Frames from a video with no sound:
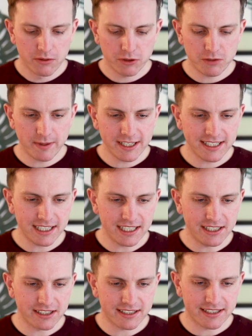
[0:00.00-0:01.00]
which
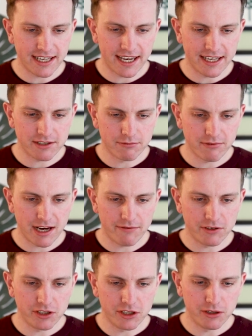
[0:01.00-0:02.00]
basically just says
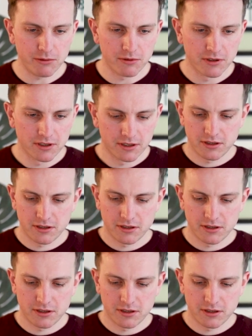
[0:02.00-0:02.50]
revenue,